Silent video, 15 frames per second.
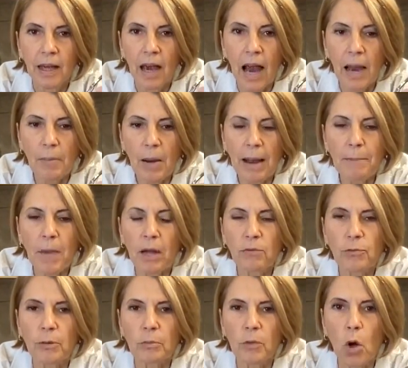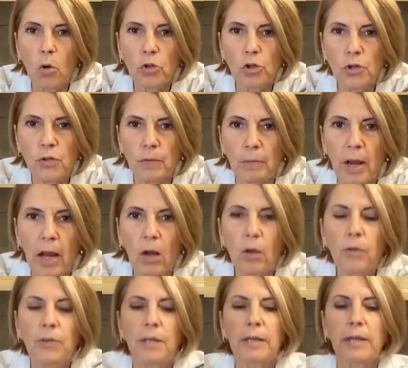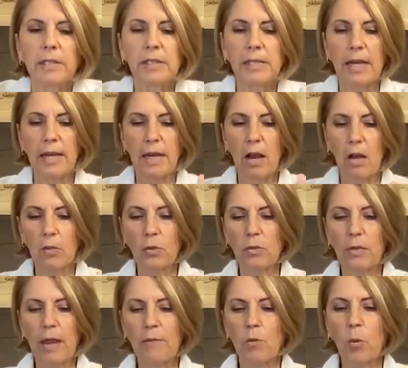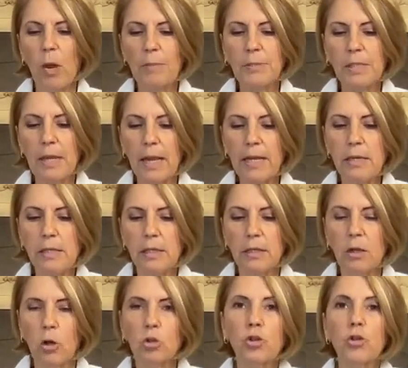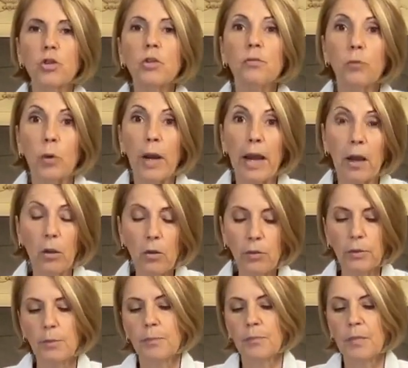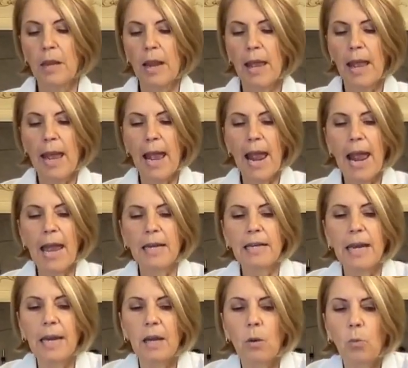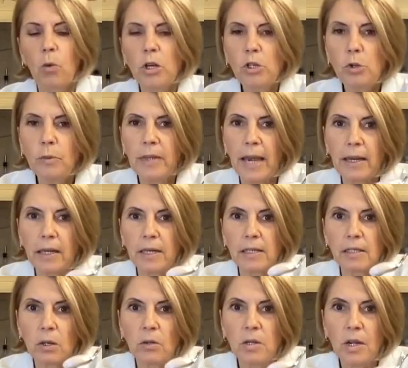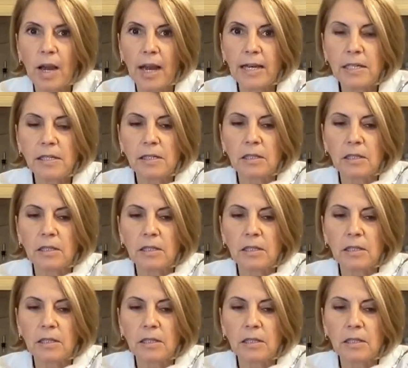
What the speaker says: I buy mine from Cultures from Health. They have a website, Cultures for Health, and what you get is a nice,